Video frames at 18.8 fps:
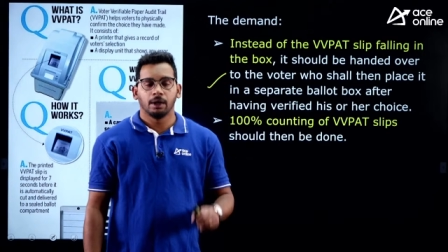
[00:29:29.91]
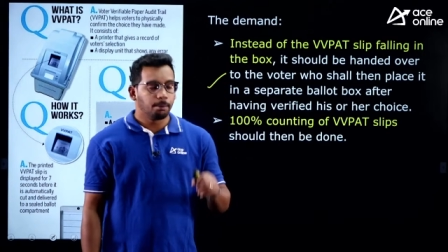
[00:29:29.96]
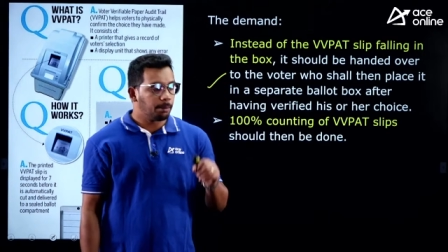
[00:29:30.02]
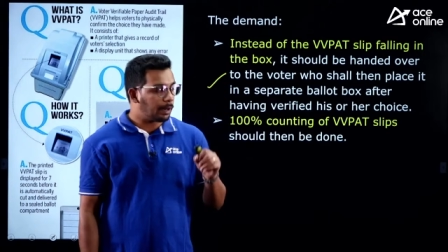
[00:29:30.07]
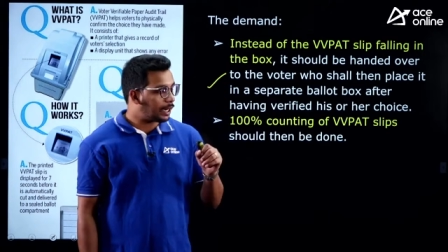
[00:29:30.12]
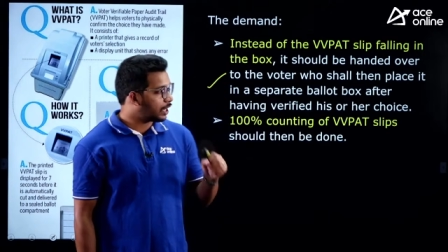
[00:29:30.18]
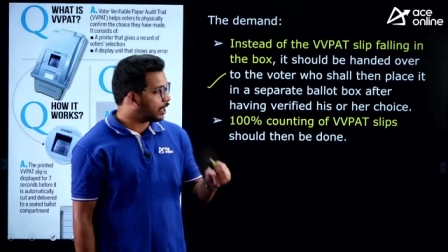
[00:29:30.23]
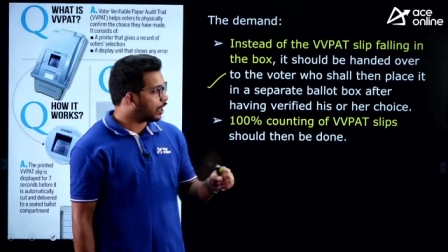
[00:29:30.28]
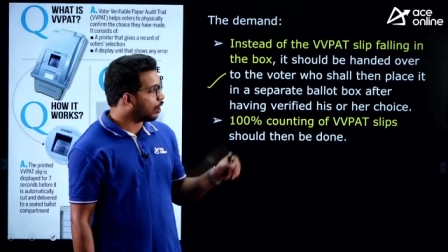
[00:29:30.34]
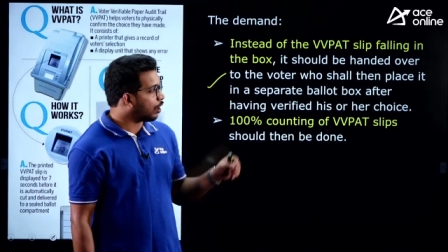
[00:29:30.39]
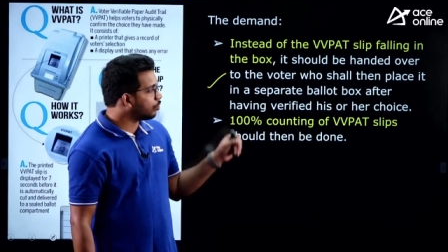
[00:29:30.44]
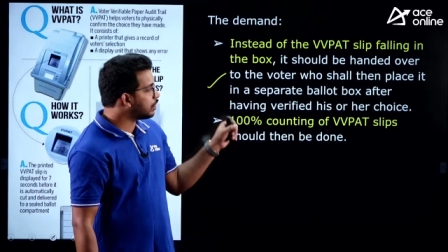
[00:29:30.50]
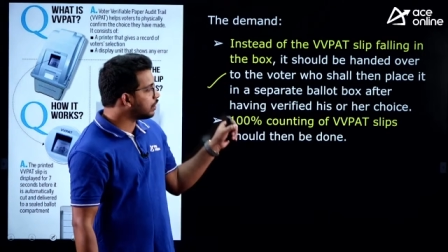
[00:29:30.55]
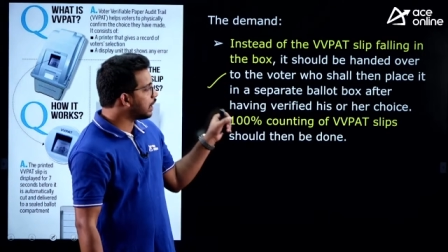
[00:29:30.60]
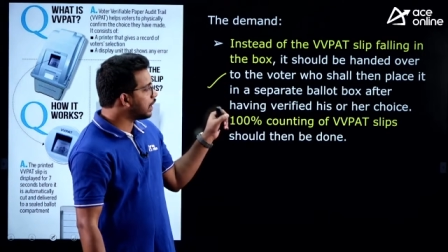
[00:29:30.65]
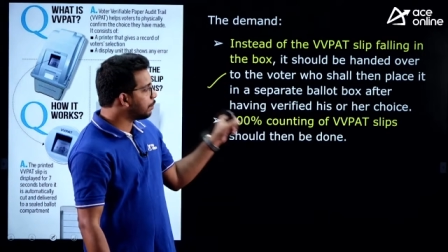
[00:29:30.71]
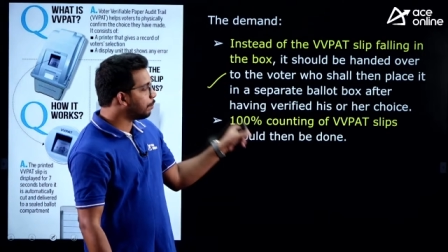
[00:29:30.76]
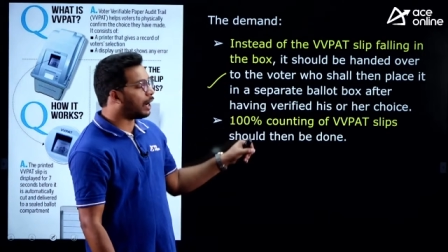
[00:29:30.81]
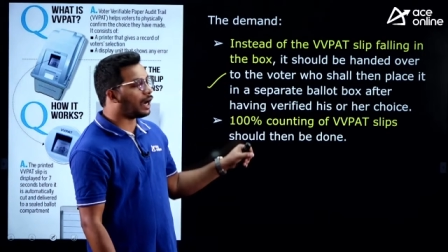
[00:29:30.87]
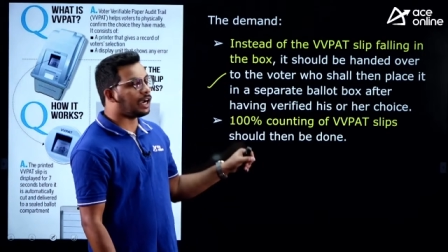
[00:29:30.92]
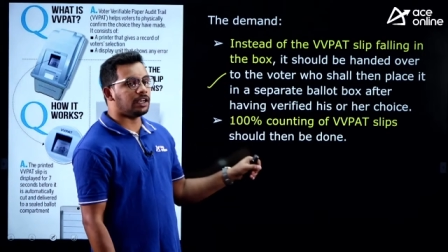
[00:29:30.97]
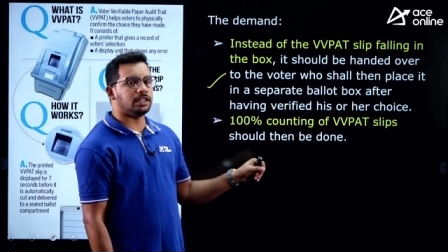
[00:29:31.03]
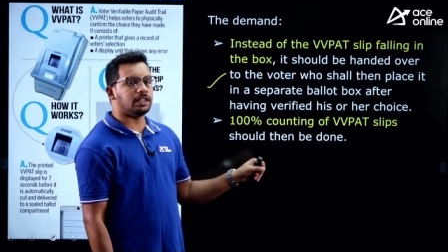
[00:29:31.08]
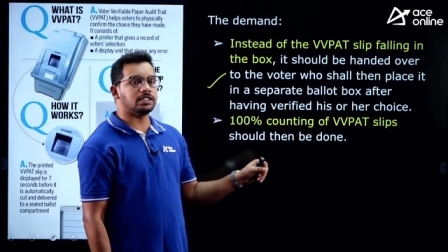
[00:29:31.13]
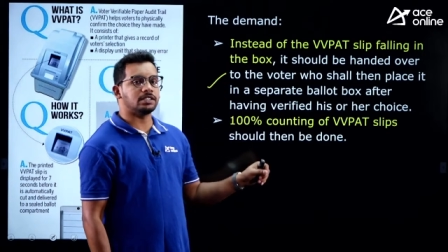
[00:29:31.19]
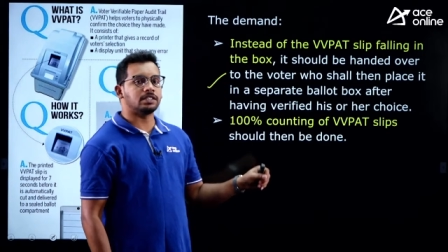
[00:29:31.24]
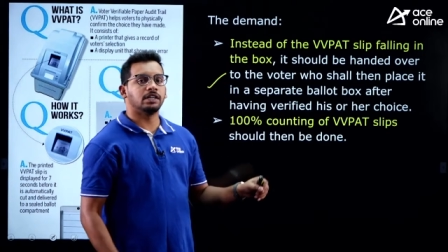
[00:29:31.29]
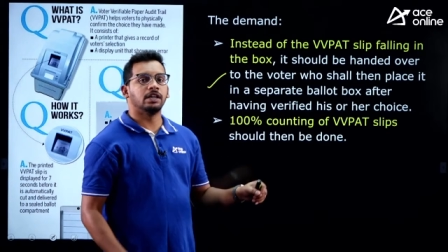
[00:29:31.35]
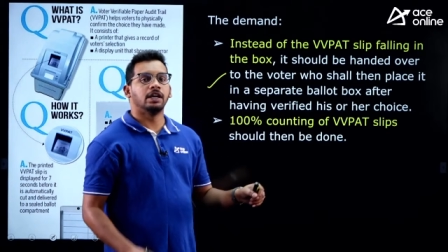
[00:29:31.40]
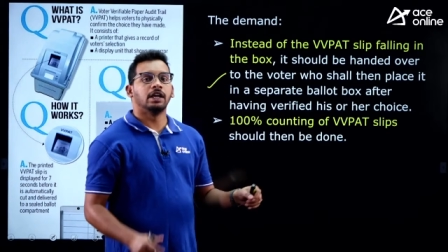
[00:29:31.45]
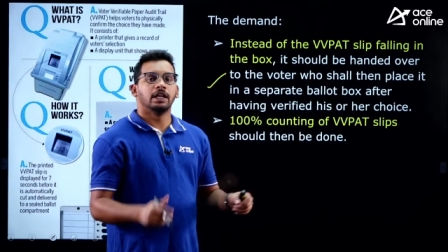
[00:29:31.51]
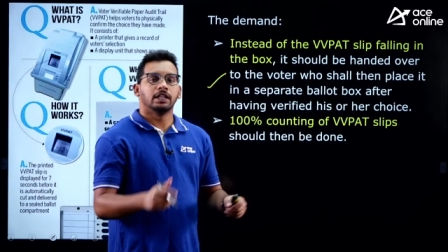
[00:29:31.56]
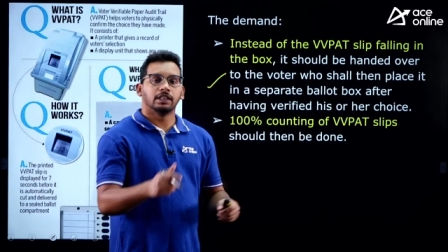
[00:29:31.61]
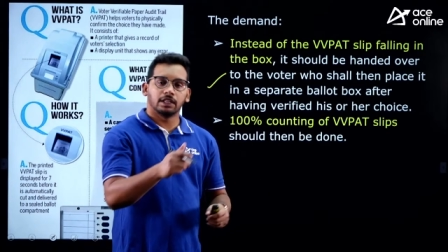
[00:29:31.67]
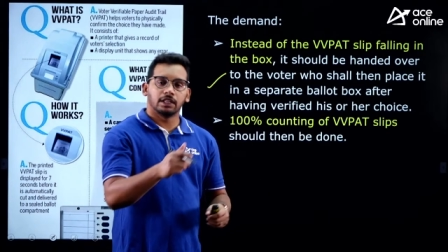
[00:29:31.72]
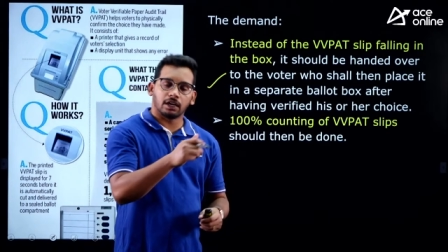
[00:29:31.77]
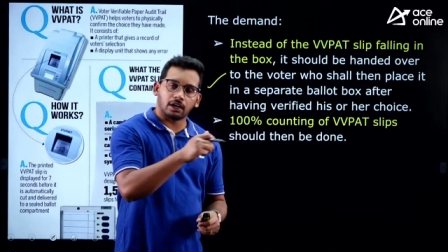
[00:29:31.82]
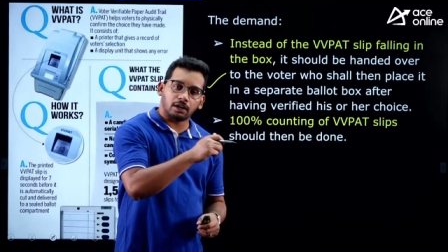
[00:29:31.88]
But now the demand is
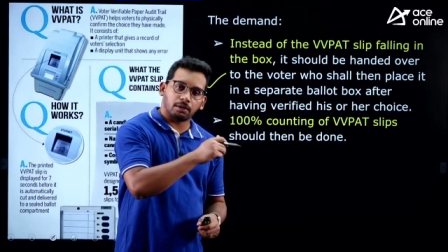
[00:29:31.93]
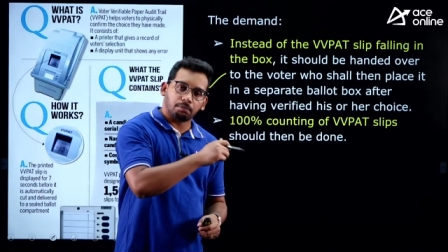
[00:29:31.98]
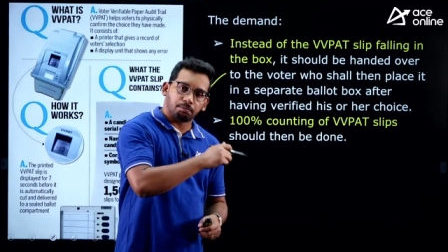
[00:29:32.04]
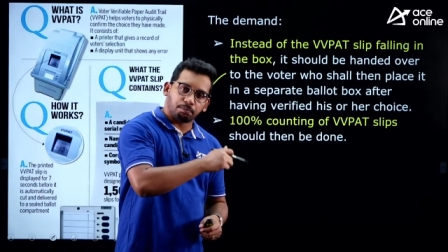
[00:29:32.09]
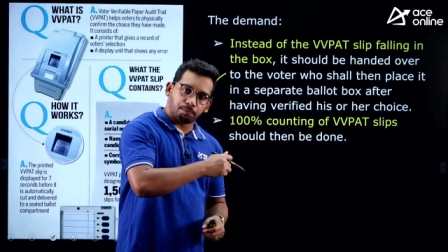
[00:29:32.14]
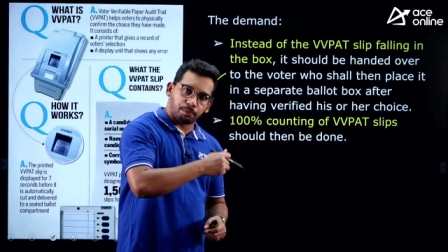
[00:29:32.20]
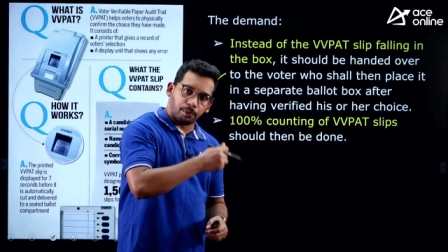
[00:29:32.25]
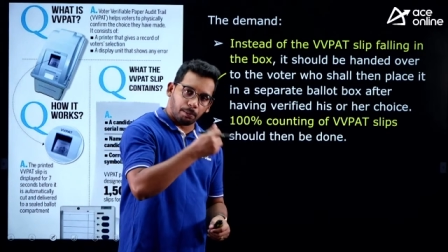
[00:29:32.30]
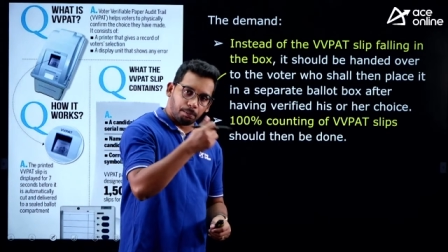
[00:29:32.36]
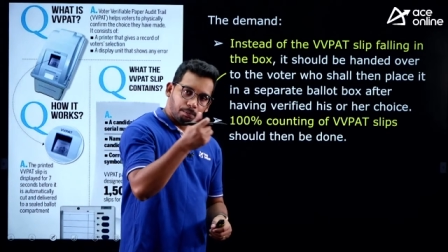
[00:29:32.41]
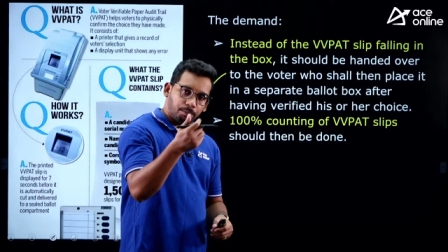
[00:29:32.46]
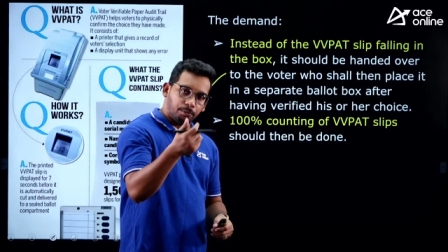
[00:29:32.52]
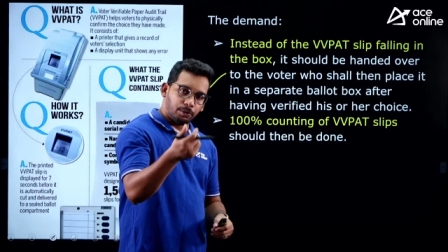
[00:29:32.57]
the uh,